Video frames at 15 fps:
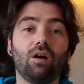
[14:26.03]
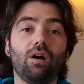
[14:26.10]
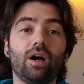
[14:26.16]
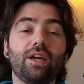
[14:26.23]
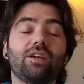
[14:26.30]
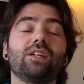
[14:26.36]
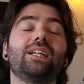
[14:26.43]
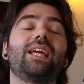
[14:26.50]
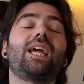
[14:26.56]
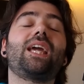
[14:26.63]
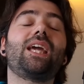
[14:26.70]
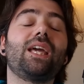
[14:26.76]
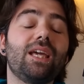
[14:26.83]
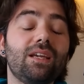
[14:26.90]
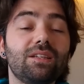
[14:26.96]
I can
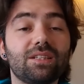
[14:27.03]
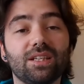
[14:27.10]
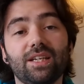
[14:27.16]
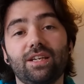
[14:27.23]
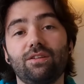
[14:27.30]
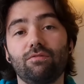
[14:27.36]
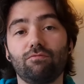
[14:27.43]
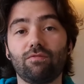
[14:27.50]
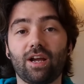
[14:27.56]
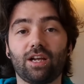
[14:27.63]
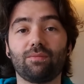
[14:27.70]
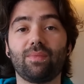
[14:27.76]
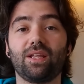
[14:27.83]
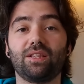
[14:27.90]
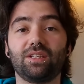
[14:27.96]
easily
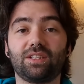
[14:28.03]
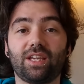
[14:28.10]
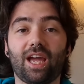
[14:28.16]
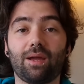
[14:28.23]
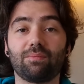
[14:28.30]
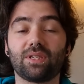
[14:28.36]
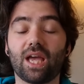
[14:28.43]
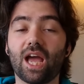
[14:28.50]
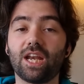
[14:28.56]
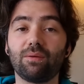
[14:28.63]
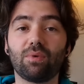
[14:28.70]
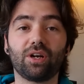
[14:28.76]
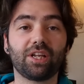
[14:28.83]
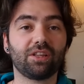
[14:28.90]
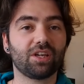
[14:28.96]
recommend this game to
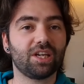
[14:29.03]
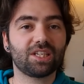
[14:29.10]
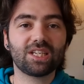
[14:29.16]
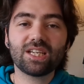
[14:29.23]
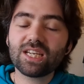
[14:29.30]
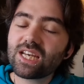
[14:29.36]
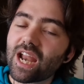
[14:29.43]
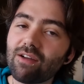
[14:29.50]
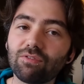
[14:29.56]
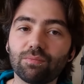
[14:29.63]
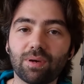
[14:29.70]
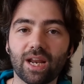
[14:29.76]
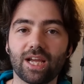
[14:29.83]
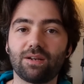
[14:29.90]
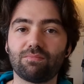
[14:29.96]
anybody that has never
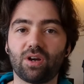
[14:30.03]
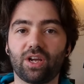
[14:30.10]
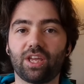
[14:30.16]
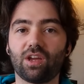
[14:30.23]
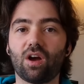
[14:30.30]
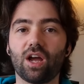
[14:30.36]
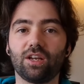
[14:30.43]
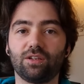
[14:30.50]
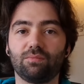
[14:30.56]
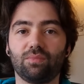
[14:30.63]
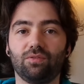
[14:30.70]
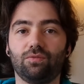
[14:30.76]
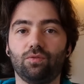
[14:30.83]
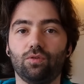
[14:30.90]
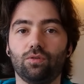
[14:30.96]
played Monkey Island
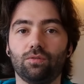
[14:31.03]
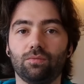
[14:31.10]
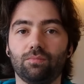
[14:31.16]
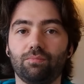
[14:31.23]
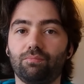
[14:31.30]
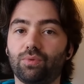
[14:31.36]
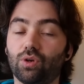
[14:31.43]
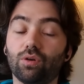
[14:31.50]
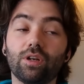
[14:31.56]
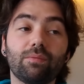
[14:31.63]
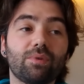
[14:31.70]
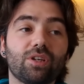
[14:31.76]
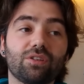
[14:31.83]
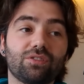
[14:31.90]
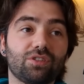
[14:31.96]
before, purely
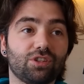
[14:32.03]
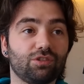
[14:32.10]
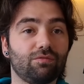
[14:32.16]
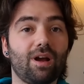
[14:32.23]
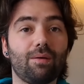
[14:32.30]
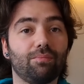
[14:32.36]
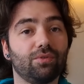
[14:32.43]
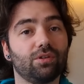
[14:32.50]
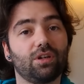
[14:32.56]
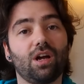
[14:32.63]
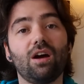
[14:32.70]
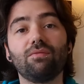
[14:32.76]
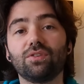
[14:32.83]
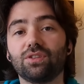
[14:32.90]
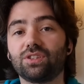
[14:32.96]
because the scrapbook
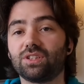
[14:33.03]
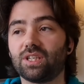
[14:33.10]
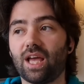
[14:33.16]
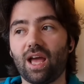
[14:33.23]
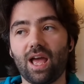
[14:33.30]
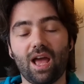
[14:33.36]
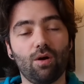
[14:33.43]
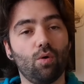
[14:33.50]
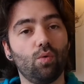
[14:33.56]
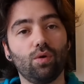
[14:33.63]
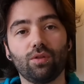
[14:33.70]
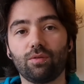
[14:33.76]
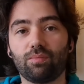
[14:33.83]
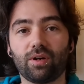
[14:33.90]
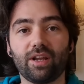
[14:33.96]
covers all
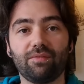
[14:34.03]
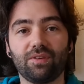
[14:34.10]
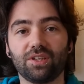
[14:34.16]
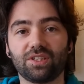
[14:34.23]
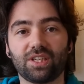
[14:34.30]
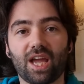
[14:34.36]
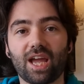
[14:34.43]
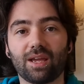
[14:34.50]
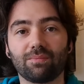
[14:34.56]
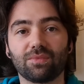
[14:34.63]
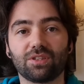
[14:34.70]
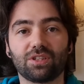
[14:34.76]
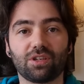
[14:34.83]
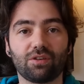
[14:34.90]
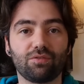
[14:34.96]
of the previous
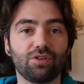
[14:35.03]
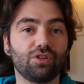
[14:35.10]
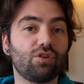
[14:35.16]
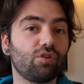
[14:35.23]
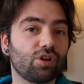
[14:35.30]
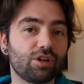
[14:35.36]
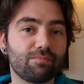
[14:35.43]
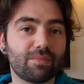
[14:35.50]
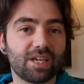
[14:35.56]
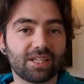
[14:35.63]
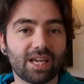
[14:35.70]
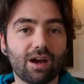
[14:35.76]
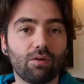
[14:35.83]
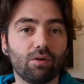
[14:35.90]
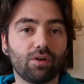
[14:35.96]
games, so you're not going to miss
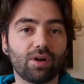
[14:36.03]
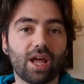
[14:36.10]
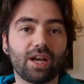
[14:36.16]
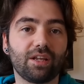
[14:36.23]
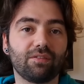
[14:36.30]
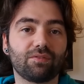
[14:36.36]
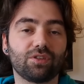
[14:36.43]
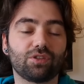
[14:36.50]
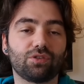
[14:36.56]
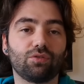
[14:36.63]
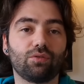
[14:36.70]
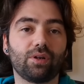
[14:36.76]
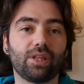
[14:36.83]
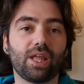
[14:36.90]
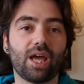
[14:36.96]
out on any of the
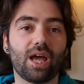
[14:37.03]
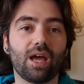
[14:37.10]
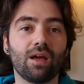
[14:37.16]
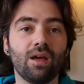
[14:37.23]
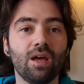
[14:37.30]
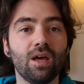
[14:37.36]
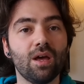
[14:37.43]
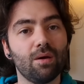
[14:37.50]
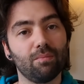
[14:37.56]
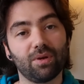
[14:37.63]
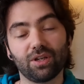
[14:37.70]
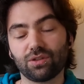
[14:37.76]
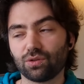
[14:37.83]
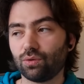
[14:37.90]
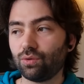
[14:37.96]
story there. But
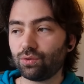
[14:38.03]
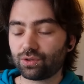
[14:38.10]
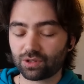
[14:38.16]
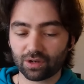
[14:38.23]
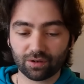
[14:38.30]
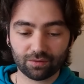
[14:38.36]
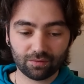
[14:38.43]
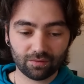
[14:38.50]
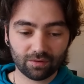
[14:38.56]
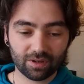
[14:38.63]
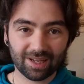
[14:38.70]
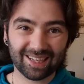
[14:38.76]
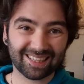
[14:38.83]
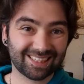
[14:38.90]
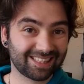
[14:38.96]
it's also
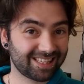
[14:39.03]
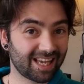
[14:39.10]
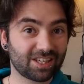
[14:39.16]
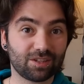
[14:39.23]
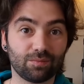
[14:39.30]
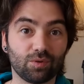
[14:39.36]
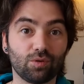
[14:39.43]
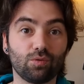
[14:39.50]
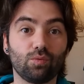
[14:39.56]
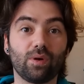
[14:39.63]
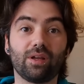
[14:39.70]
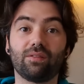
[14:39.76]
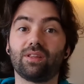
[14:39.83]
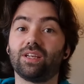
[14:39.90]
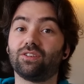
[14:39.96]
accessible
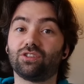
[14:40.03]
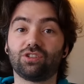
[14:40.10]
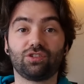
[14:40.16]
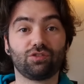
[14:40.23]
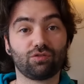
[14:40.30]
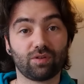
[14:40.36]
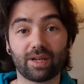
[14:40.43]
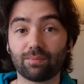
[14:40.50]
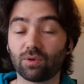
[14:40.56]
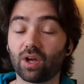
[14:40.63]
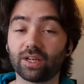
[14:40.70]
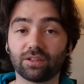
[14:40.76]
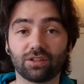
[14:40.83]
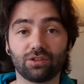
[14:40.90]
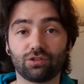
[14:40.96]
with its
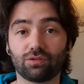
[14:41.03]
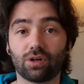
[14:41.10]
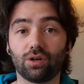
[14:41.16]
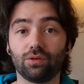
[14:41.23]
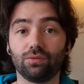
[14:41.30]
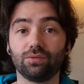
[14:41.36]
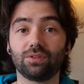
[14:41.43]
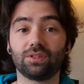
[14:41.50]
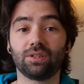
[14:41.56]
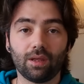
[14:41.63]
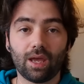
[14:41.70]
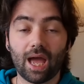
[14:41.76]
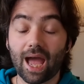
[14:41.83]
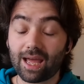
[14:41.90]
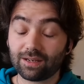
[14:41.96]
streamlined controls.
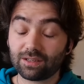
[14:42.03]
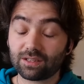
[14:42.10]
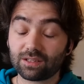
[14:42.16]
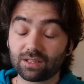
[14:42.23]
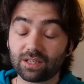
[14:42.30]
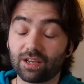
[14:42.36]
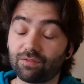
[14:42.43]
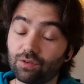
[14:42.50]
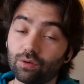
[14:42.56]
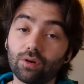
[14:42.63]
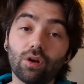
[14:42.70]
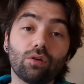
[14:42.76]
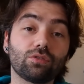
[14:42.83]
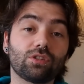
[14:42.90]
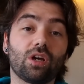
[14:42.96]
And if you're
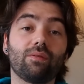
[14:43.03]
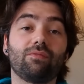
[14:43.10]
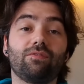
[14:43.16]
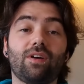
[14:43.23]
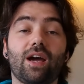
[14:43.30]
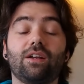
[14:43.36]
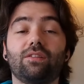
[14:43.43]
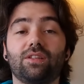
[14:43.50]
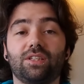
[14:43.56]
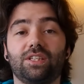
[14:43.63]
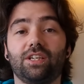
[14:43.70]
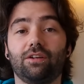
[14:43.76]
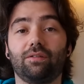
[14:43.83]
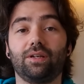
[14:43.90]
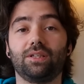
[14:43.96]
a long-time fan of the
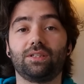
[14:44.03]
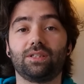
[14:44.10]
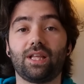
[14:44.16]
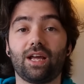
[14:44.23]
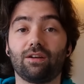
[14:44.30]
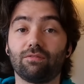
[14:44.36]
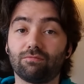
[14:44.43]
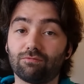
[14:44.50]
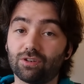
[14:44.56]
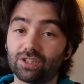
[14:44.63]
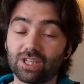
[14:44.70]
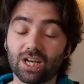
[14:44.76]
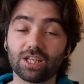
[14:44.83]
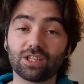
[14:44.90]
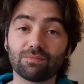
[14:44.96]
series, then
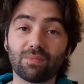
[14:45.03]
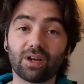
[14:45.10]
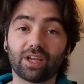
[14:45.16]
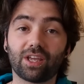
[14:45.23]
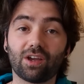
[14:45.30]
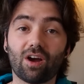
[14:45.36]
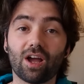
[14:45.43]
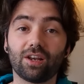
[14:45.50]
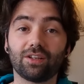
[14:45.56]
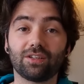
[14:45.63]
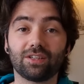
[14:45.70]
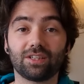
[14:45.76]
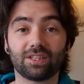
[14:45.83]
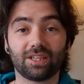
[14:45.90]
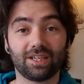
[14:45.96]
Return to Monkey
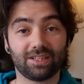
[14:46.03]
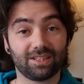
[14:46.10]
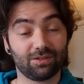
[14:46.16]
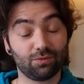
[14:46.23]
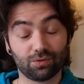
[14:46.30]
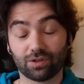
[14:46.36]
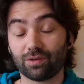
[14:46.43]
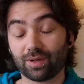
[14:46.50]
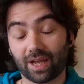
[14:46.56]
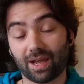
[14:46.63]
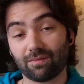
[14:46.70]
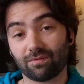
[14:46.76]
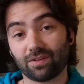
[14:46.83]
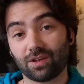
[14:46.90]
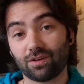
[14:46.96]
Island is also a
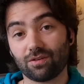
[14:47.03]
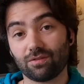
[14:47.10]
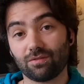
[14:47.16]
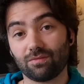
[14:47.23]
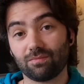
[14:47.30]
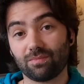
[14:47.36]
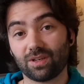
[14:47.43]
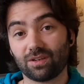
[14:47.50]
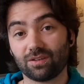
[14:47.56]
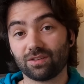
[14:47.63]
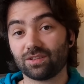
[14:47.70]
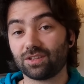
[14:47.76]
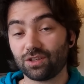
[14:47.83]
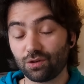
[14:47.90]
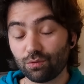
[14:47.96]
game for you,
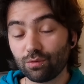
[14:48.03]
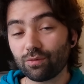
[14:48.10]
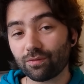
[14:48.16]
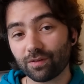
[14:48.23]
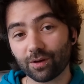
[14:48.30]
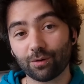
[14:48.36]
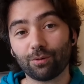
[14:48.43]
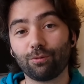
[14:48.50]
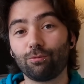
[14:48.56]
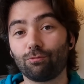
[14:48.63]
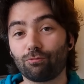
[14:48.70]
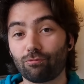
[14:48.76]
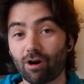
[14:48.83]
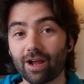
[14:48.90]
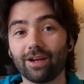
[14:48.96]
because you will feel
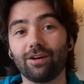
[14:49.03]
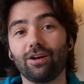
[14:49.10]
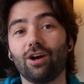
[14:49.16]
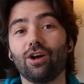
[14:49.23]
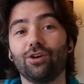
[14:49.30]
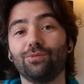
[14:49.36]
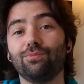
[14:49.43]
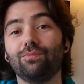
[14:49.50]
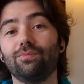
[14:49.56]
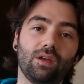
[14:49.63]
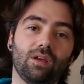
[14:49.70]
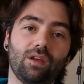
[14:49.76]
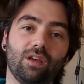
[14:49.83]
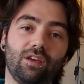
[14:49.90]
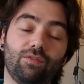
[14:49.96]
right at home.
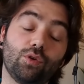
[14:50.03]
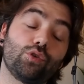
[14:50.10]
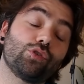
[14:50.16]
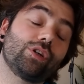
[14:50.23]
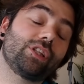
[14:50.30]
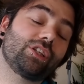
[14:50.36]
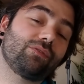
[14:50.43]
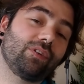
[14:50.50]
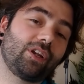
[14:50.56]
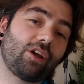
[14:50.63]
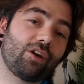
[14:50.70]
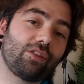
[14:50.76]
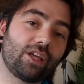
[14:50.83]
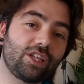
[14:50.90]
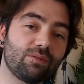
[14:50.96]
If you enjoyed this
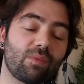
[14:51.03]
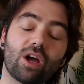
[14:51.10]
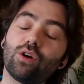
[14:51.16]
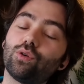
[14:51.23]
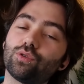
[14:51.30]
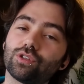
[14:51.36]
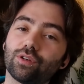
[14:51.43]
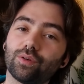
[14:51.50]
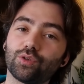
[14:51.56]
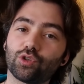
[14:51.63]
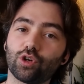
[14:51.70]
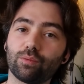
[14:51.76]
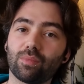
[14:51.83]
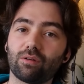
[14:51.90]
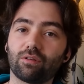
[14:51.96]
video, then you might also
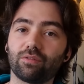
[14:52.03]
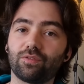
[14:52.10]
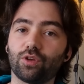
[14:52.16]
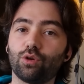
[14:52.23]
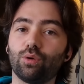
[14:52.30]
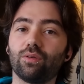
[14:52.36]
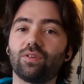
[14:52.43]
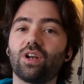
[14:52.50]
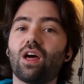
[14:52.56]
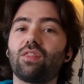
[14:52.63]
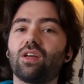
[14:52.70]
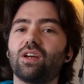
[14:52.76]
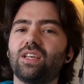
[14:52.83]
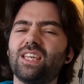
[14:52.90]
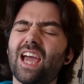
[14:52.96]
enjoy my review of
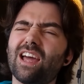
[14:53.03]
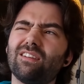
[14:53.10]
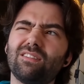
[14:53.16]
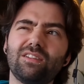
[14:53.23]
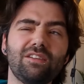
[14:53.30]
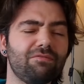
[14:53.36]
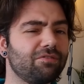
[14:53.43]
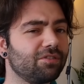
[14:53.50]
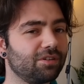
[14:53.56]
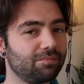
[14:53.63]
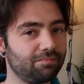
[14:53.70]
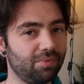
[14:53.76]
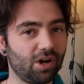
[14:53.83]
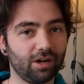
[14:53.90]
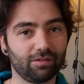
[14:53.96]
another yet
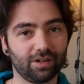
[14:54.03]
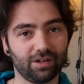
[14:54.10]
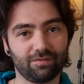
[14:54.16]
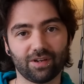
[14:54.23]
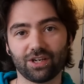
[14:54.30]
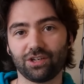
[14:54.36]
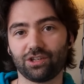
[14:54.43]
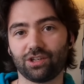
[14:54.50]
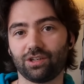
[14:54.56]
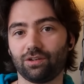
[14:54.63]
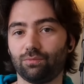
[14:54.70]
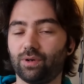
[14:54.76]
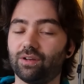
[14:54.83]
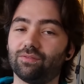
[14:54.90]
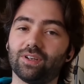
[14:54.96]
different pirate adventure
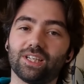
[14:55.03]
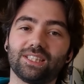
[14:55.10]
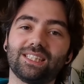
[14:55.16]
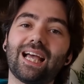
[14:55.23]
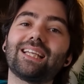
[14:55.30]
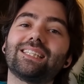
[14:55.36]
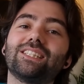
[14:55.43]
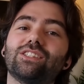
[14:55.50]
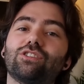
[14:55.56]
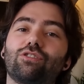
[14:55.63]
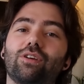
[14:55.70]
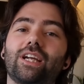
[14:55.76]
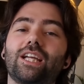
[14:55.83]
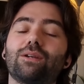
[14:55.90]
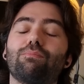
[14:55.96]
with Assassin's
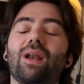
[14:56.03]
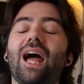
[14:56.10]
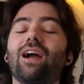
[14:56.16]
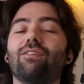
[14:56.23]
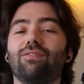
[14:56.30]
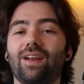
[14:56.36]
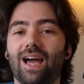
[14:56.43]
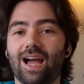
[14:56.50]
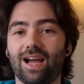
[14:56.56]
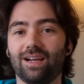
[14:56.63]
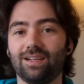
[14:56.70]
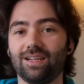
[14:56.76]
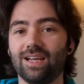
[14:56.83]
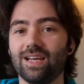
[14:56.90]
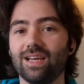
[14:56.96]
Creed Black Flag.
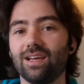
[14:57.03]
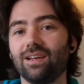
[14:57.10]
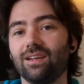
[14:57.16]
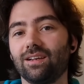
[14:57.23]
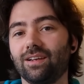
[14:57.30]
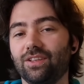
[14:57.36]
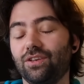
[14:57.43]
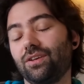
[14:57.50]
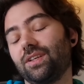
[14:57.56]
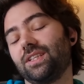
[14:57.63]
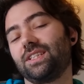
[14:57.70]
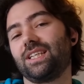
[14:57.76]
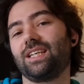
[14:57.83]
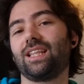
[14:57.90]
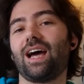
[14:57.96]
And you can
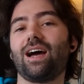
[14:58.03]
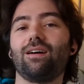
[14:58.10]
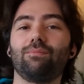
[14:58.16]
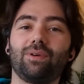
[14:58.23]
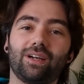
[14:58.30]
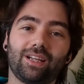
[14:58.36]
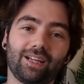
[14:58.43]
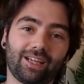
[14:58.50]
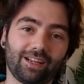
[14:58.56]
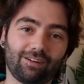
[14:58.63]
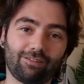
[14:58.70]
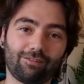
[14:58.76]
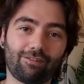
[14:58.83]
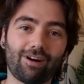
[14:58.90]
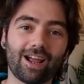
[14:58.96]
see that by clicking
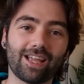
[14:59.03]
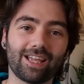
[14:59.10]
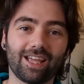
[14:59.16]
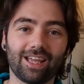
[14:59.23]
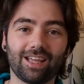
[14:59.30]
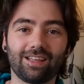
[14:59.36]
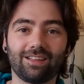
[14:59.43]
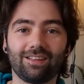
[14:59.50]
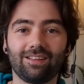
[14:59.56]
right here.